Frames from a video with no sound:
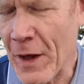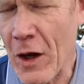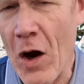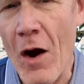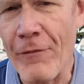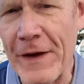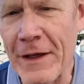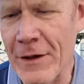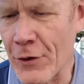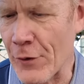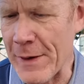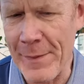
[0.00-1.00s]
coffee
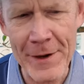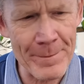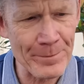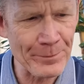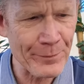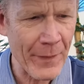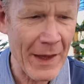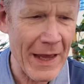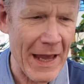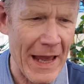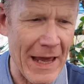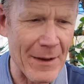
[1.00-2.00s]
crema,
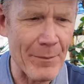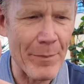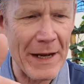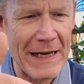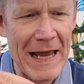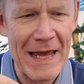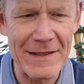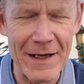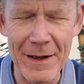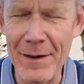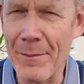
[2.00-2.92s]
and Betty has a